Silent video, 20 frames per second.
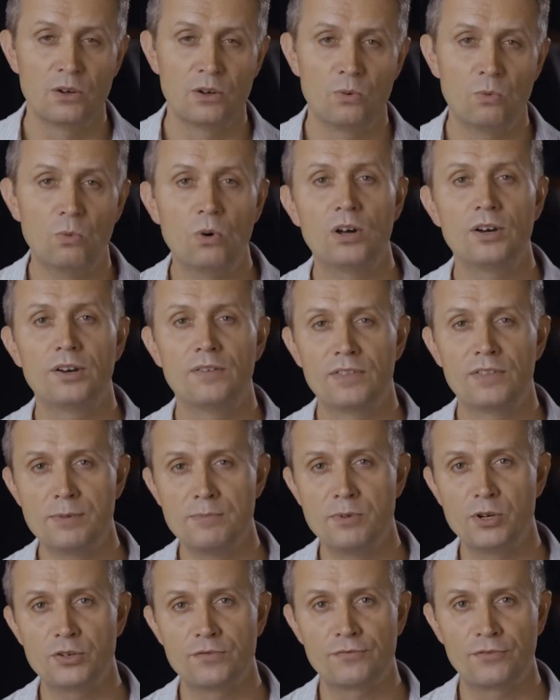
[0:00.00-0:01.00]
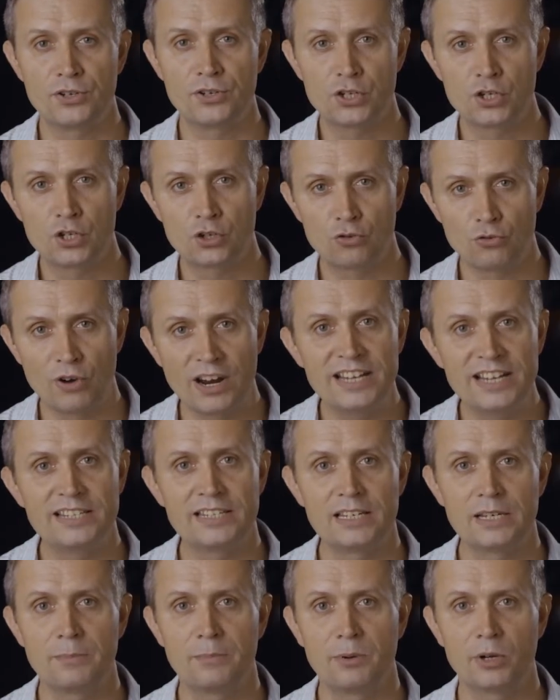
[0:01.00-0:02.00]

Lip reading: One of the most frustrating